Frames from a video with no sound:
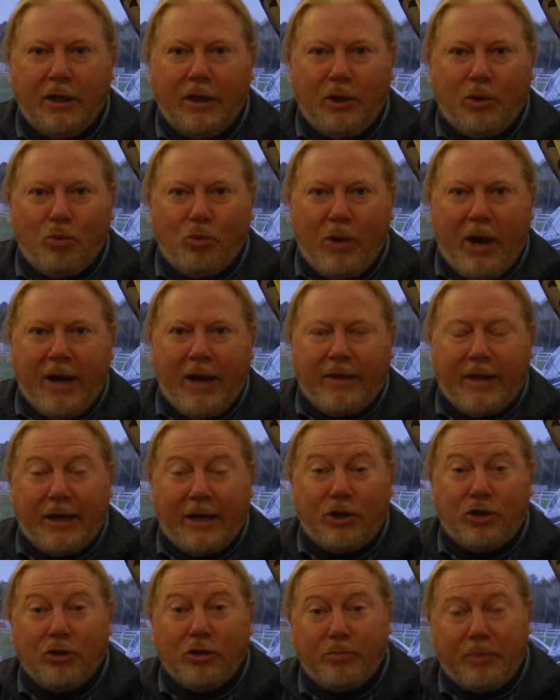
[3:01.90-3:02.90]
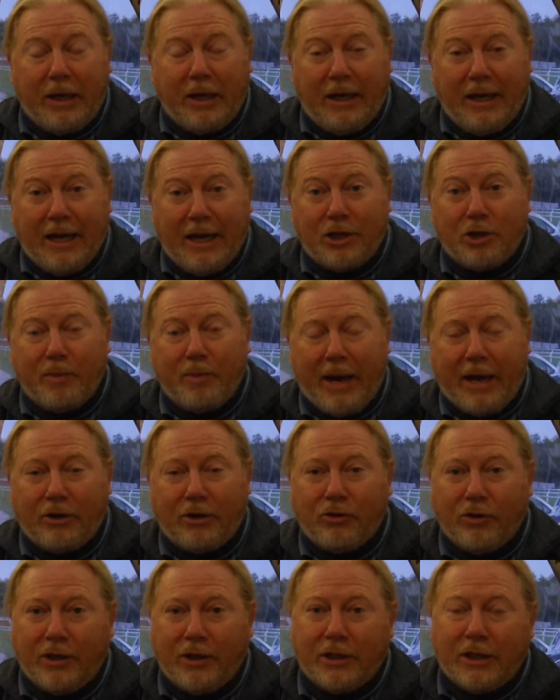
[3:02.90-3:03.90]
where they should be leisure
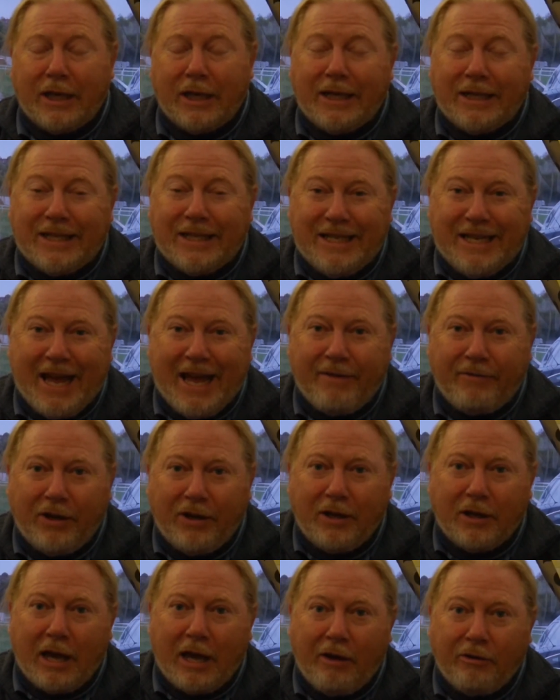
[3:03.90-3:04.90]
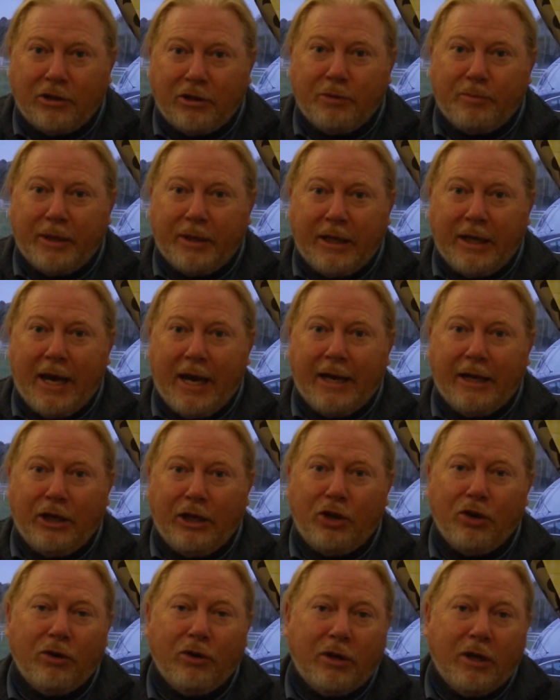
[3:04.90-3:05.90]
batteries is never going to be any
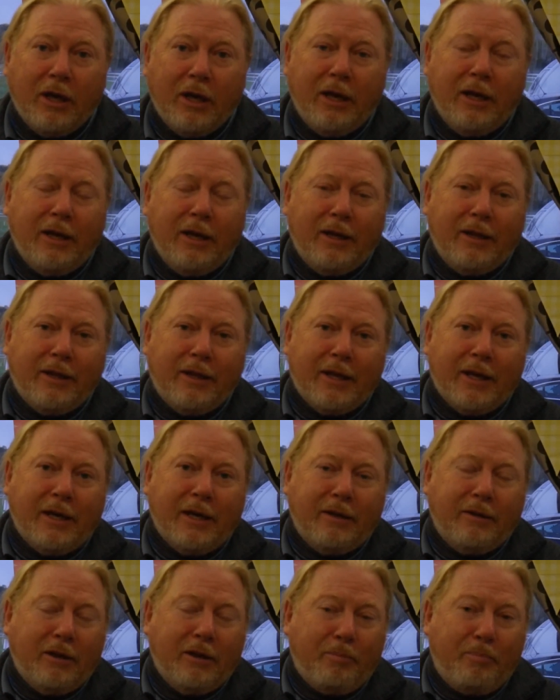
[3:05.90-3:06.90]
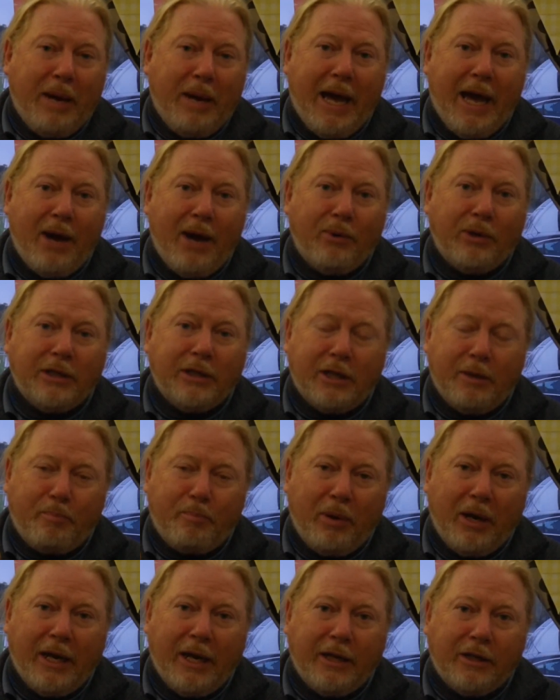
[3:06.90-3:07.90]
good. The power
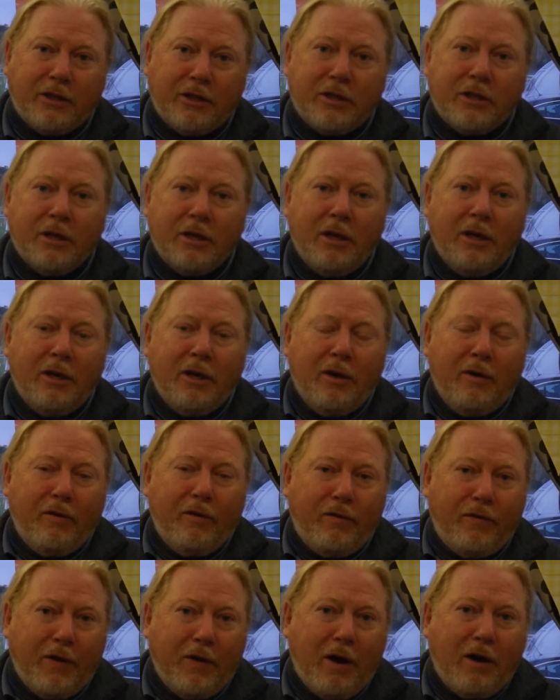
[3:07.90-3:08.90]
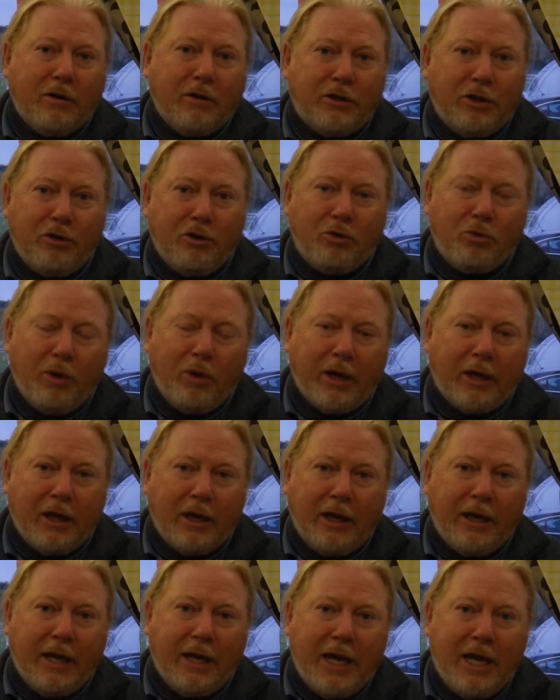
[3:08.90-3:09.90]
depletes far too
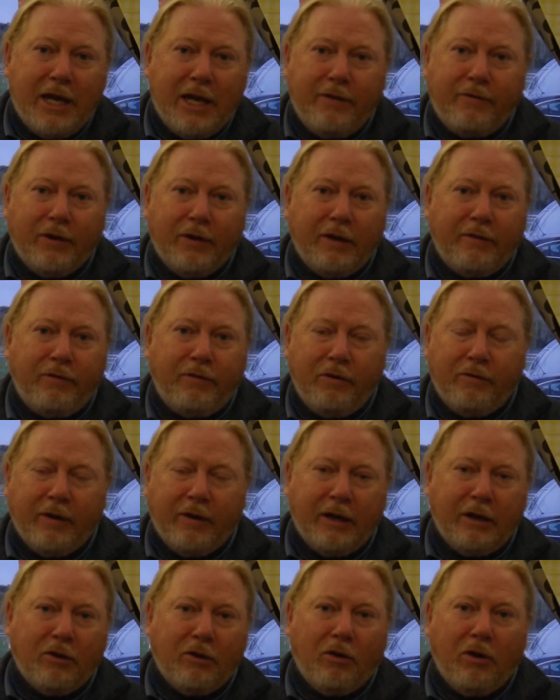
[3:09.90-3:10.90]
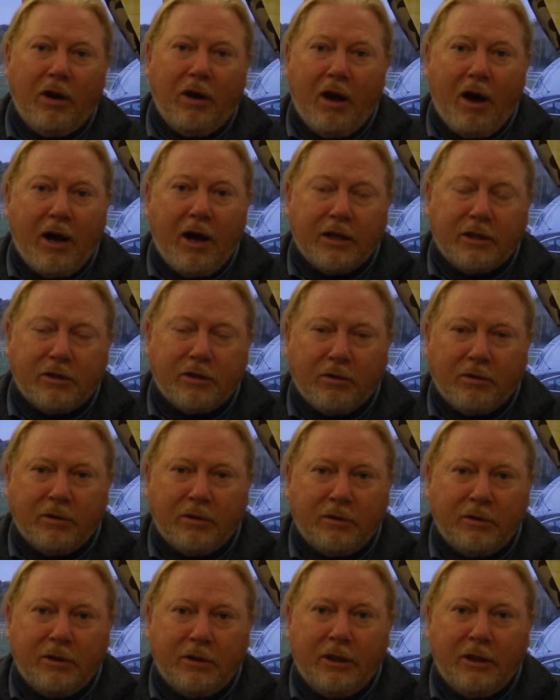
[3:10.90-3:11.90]
quickly. Even if you've only got lights on,